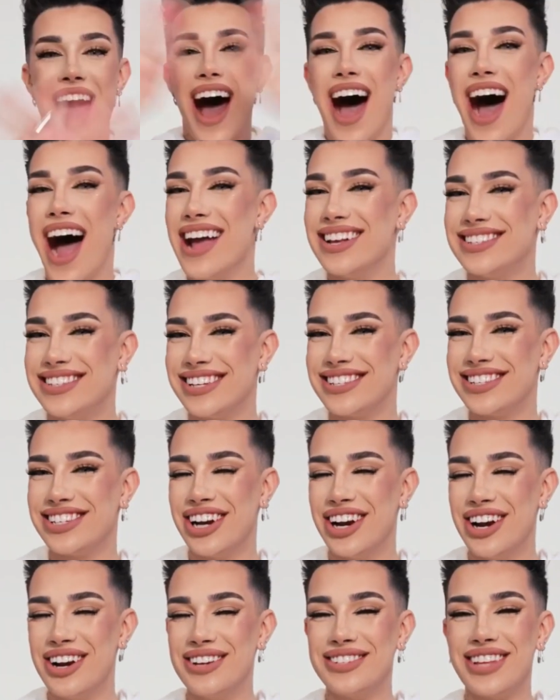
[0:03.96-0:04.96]
Hi
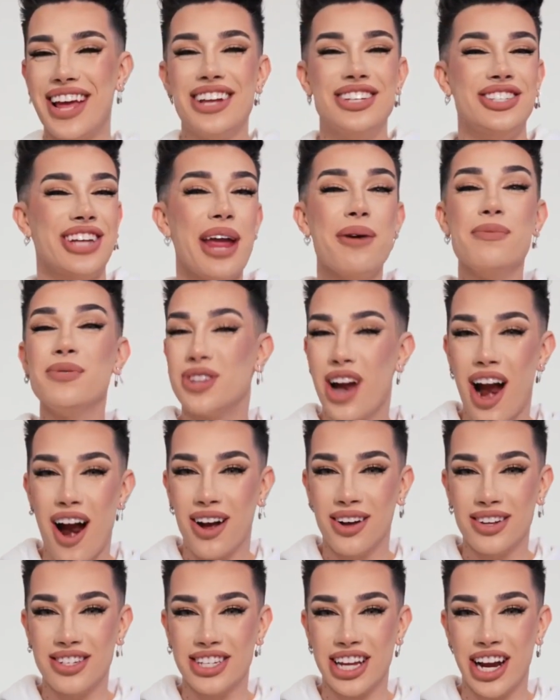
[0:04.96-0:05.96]
sisters, James
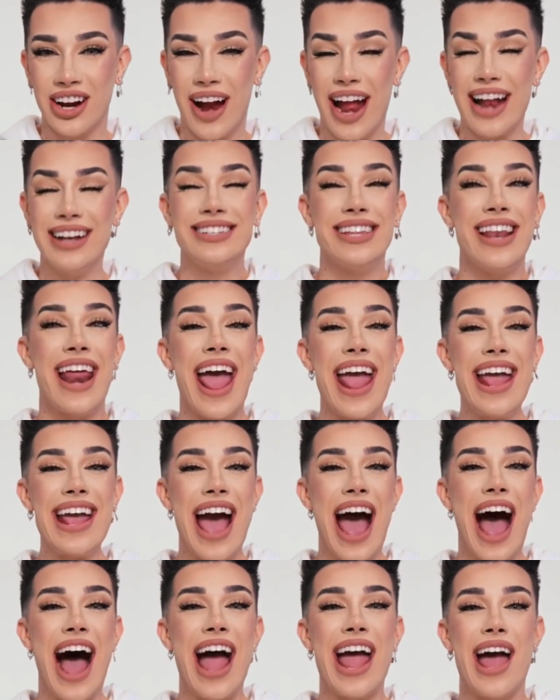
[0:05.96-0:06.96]
Charles here, and
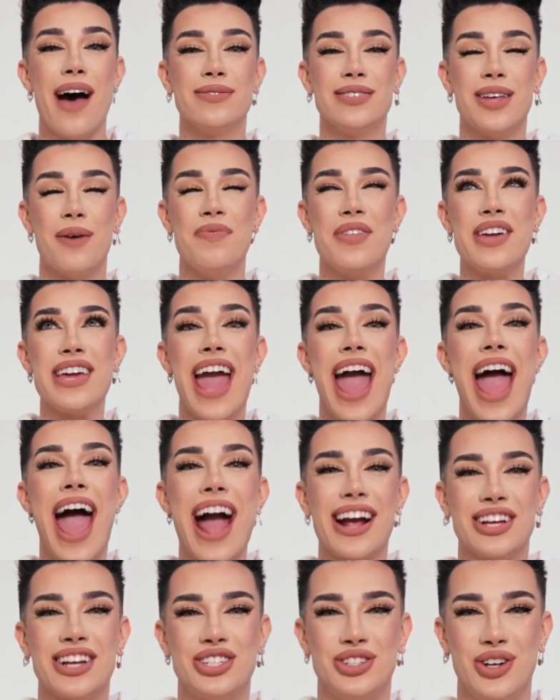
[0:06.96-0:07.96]
today I have something
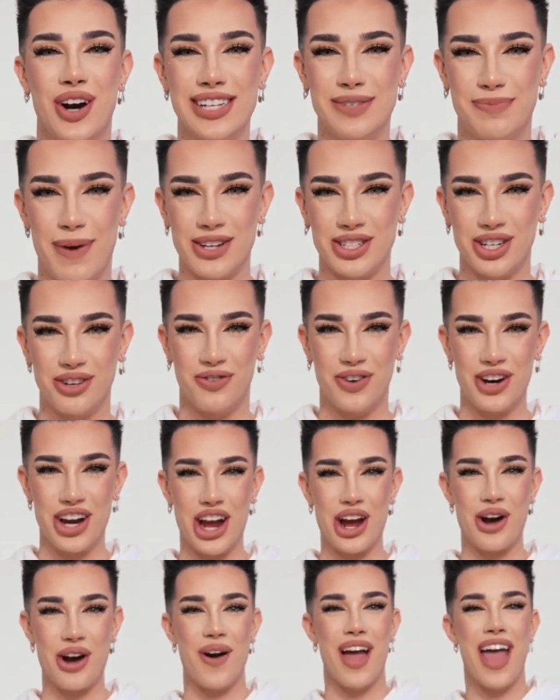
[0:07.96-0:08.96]
extra special for
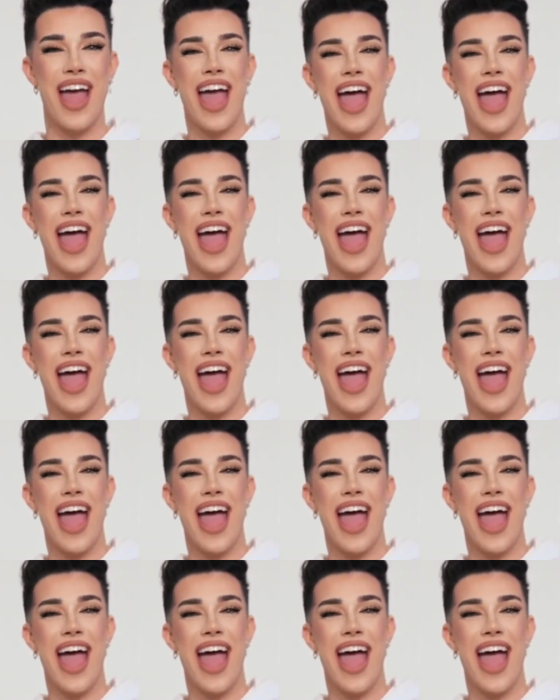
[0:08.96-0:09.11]
you.